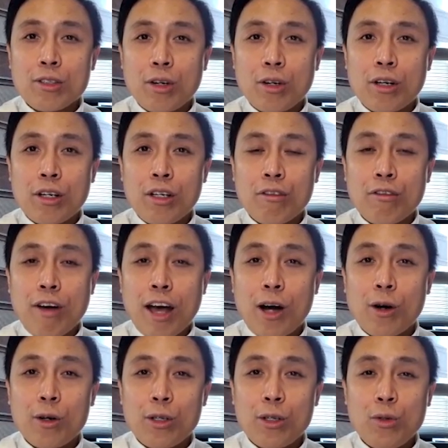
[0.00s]
story of
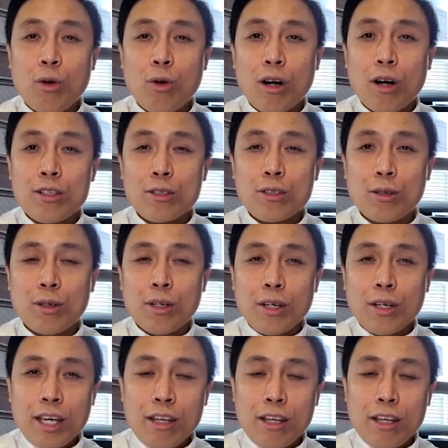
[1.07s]
how you also